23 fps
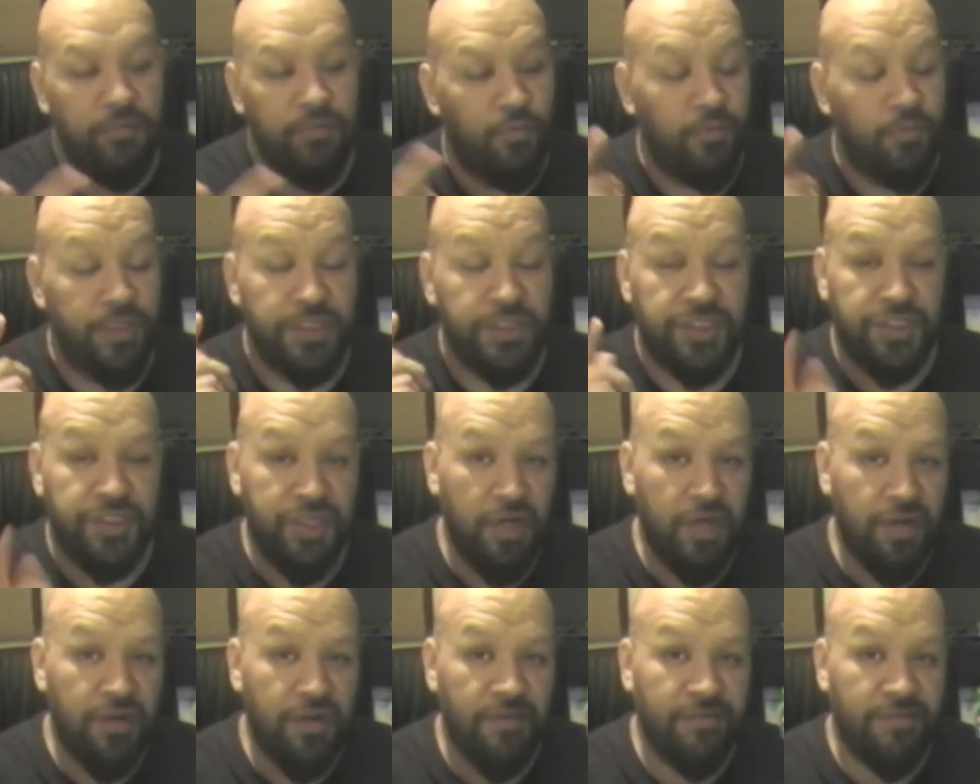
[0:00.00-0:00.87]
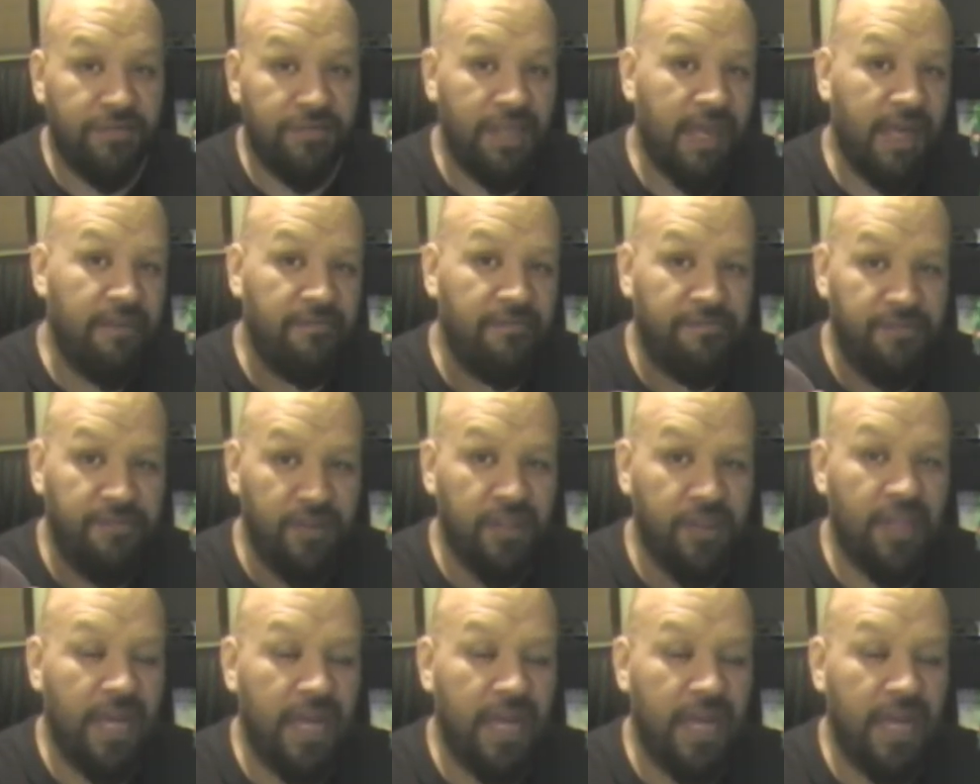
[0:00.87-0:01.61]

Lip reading: reserved on Foot